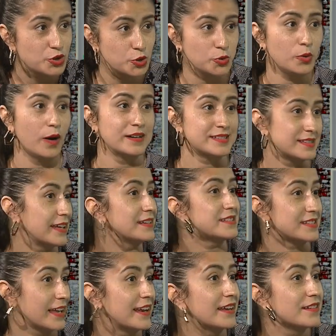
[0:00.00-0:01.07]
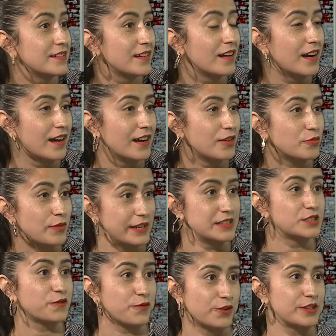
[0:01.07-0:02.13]
to a state senate
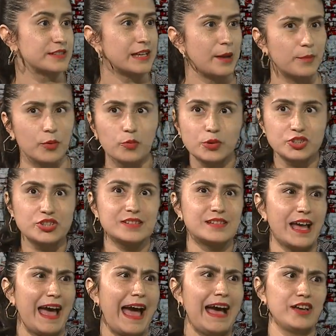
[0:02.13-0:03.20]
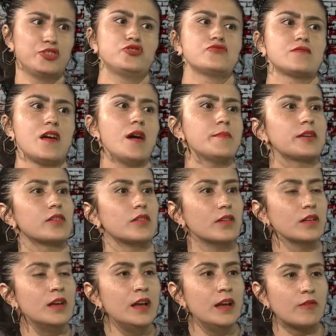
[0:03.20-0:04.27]
race, for example, which is
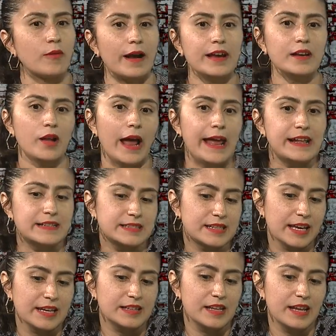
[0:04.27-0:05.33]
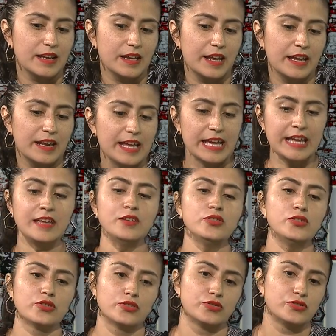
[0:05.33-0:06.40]
astronomical, right? It
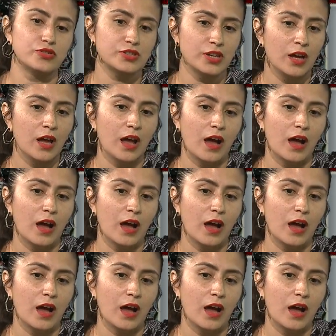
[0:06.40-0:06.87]
hinders,